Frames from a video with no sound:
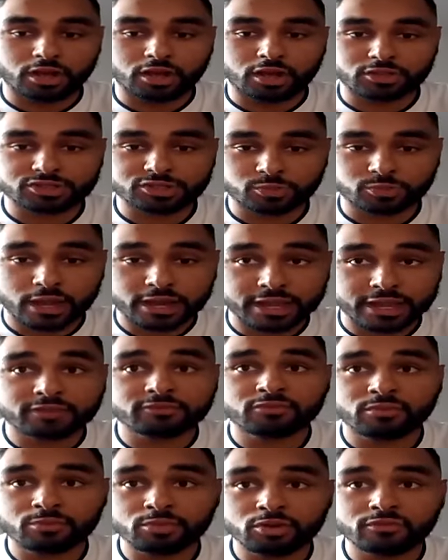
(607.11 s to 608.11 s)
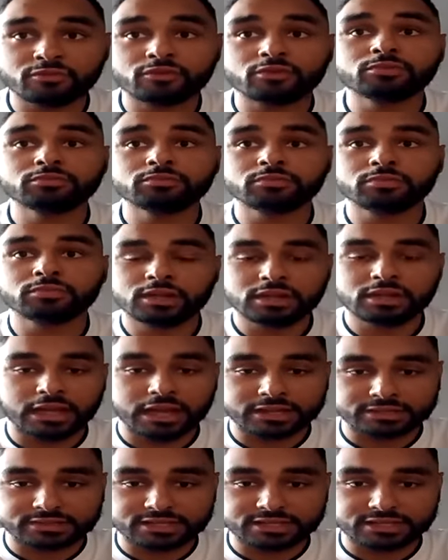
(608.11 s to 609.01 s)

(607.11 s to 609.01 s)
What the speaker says: swelling removal, and